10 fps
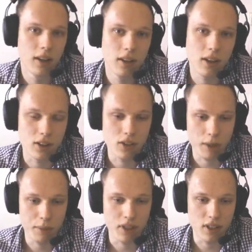Doesn't
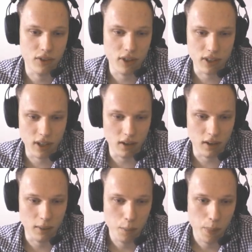strike me as interesting at
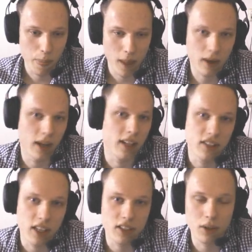all. Okay, it
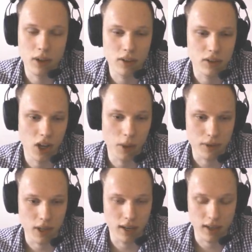sticks to the slopes
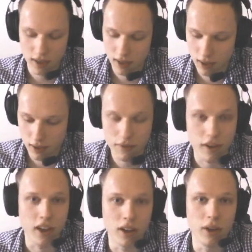like
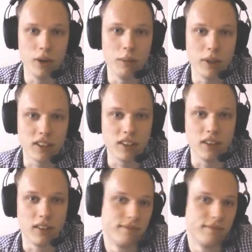fucking glue, but still.